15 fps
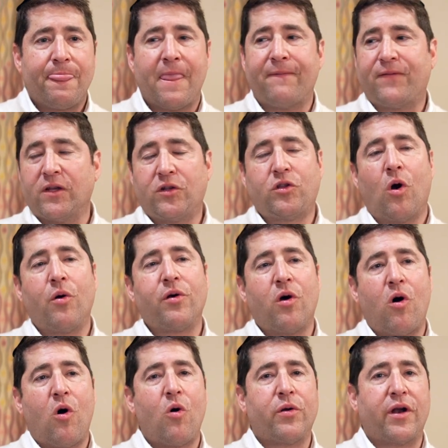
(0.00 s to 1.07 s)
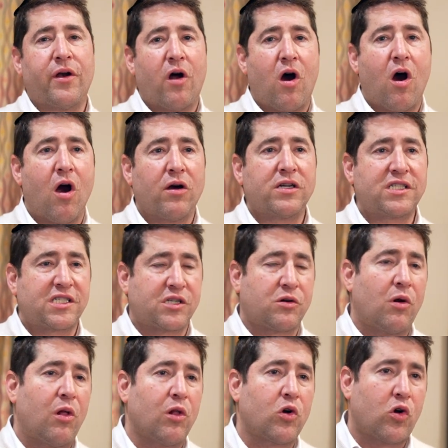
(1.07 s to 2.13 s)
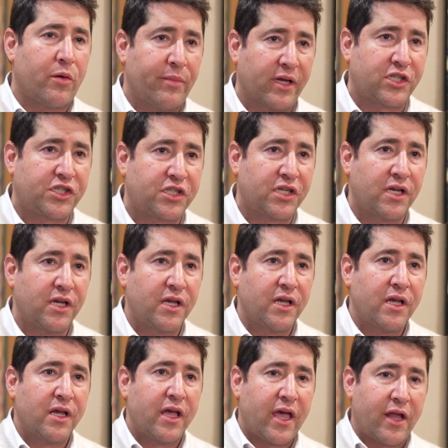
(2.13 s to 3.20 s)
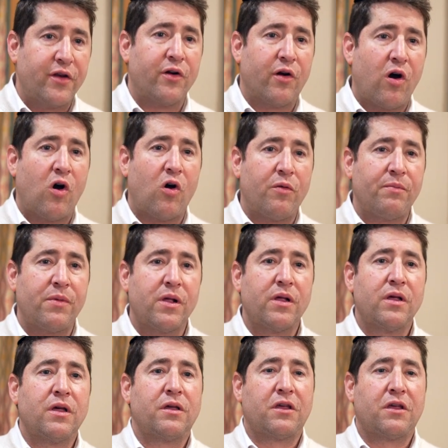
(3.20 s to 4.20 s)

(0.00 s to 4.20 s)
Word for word: if you don't own an art scroll chumash in your home,